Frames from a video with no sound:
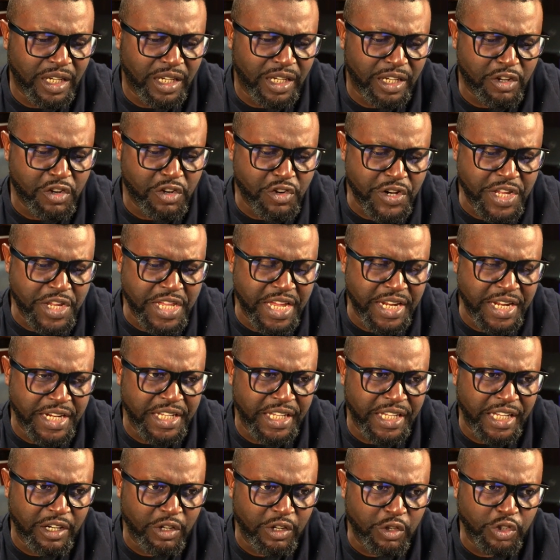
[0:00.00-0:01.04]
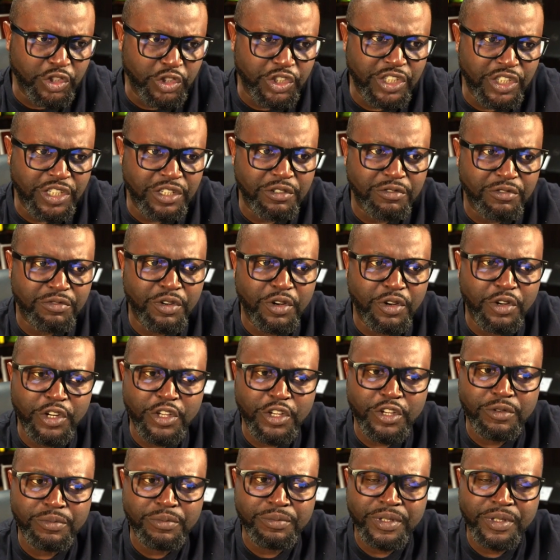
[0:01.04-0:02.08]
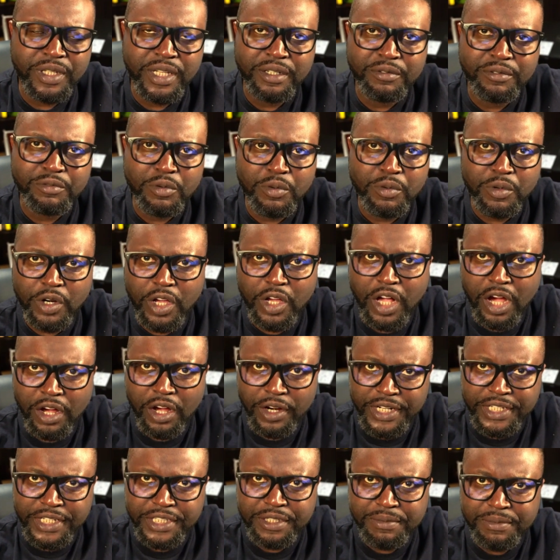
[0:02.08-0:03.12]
creating a logical volume. We'll call it